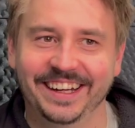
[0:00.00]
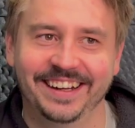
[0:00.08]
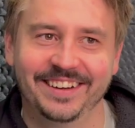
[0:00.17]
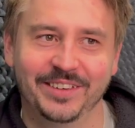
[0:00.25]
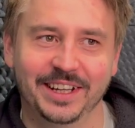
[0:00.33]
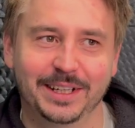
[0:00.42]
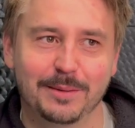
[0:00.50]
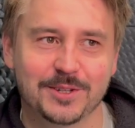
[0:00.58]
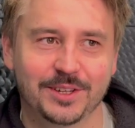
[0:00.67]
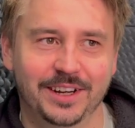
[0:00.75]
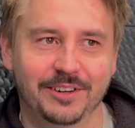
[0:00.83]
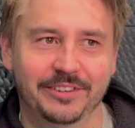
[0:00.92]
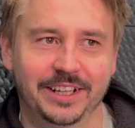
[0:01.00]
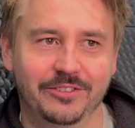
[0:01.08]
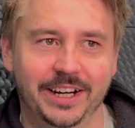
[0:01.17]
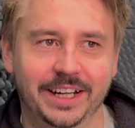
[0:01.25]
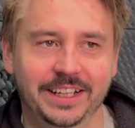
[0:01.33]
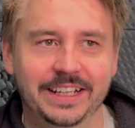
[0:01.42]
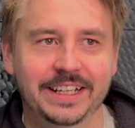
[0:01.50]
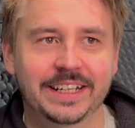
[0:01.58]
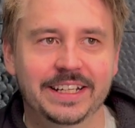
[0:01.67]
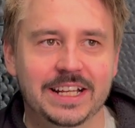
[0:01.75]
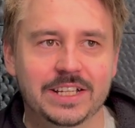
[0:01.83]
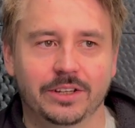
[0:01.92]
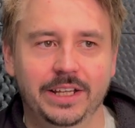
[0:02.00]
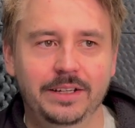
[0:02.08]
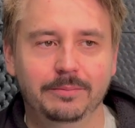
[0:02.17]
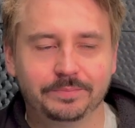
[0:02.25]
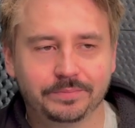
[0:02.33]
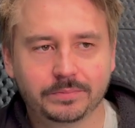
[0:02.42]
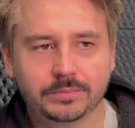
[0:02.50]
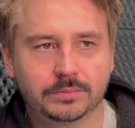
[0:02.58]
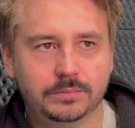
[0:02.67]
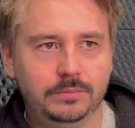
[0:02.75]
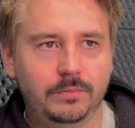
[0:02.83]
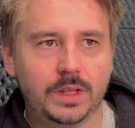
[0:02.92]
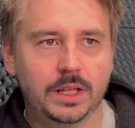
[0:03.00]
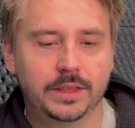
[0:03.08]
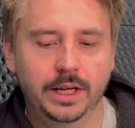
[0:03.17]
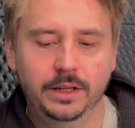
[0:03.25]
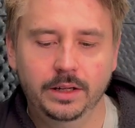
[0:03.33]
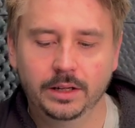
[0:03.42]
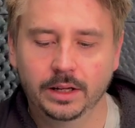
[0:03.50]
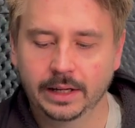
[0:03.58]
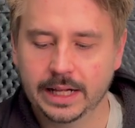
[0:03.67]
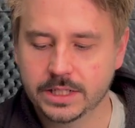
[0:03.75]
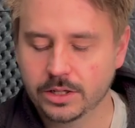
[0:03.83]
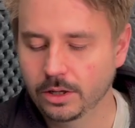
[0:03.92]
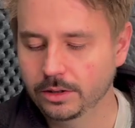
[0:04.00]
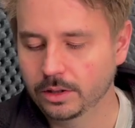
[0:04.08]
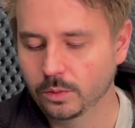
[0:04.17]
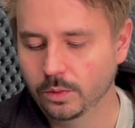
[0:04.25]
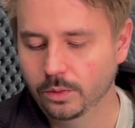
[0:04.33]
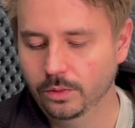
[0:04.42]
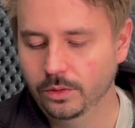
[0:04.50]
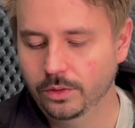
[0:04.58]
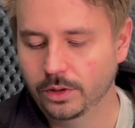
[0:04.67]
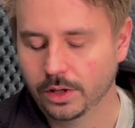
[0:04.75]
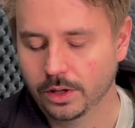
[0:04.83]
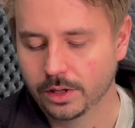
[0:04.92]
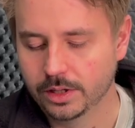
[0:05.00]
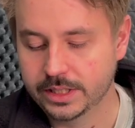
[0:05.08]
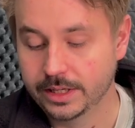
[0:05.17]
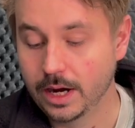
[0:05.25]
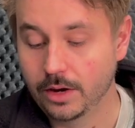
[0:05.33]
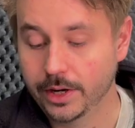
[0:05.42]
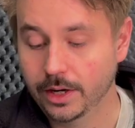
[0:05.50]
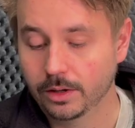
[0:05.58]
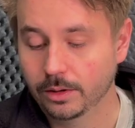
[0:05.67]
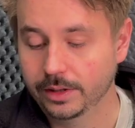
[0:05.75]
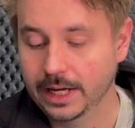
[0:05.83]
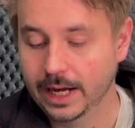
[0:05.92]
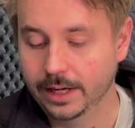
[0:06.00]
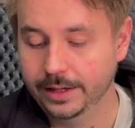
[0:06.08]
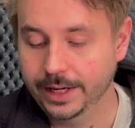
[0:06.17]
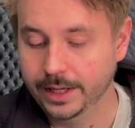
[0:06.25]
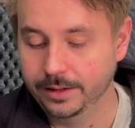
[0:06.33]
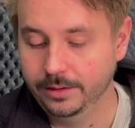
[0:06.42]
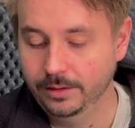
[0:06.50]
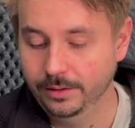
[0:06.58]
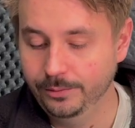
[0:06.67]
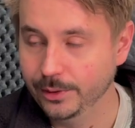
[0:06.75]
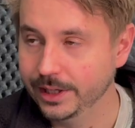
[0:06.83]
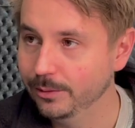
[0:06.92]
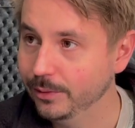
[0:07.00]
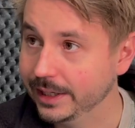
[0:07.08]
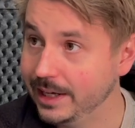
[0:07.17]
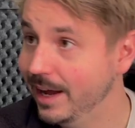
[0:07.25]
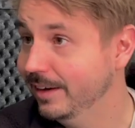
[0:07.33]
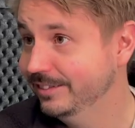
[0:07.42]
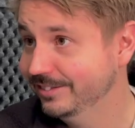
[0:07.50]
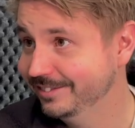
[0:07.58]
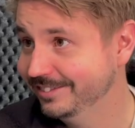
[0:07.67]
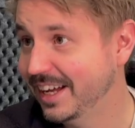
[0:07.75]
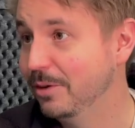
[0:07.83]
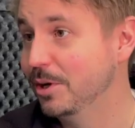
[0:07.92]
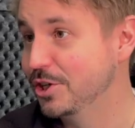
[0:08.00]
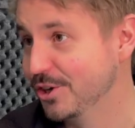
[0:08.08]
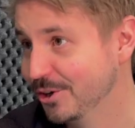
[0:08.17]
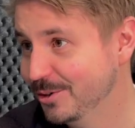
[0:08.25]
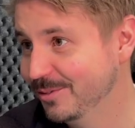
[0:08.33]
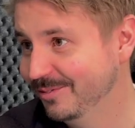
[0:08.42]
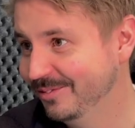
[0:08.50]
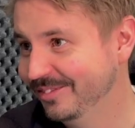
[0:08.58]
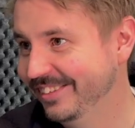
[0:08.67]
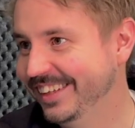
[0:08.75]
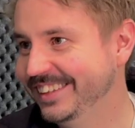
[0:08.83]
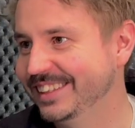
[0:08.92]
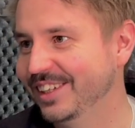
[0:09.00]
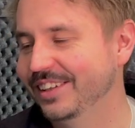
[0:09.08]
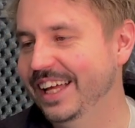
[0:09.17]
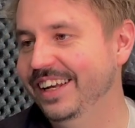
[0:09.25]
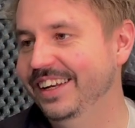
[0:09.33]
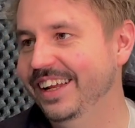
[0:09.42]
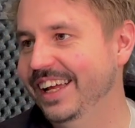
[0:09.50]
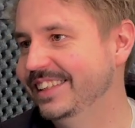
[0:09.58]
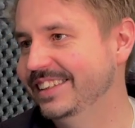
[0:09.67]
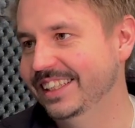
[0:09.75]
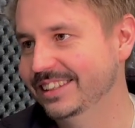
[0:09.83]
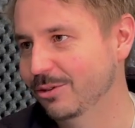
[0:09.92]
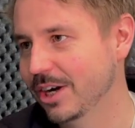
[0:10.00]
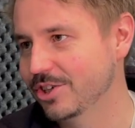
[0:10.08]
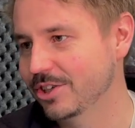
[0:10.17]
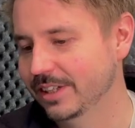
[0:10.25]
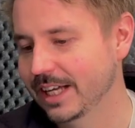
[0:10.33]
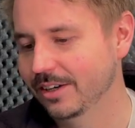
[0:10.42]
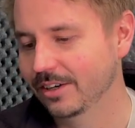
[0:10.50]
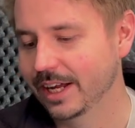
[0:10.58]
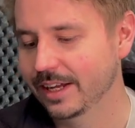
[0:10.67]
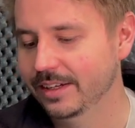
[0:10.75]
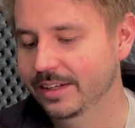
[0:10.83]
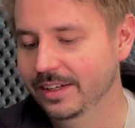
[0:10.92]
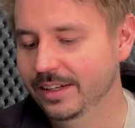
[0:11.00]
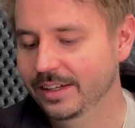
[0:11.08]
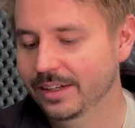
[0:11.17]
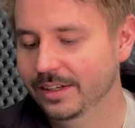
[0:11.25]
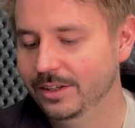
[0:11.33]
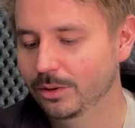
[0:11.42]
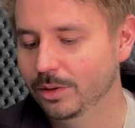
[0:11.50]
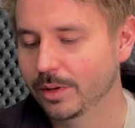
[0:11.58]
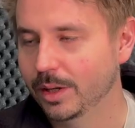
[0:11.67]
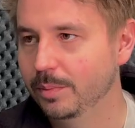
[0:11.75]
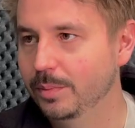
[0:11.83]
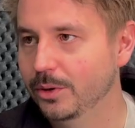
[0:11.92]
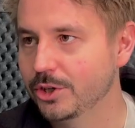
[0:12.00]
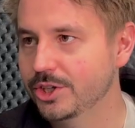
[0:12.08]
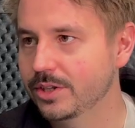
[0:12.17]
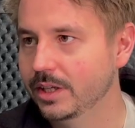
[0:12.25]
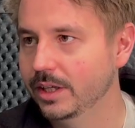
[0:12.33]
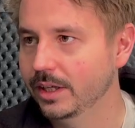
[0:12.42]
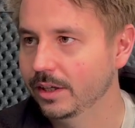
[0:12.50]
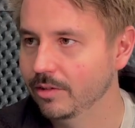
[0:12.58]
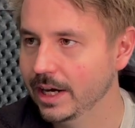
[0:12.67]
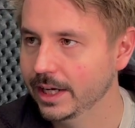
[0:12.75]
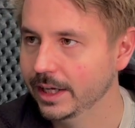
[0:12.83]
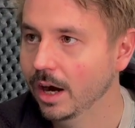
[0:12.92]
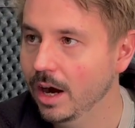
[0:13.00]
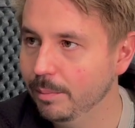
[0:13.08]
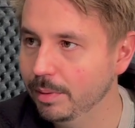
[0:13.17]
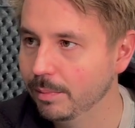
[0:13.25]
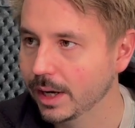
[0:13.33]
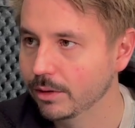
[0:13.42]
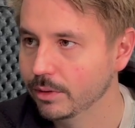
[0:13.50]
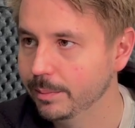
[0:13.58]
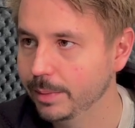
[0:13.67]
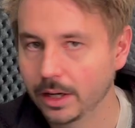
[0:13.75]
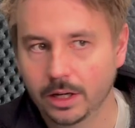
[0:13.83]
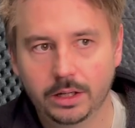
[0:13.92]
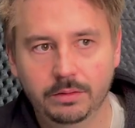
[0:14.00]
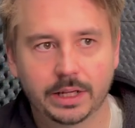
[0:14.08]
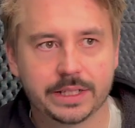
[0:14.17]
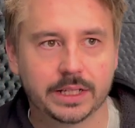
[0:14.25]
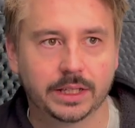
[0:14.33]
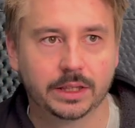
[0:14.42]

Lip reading: when it comes to kind of that grading. So then let's go to the scenario that we can and we should. So then it's a question that, okay, do we want to push the grading up by repair? Let's say that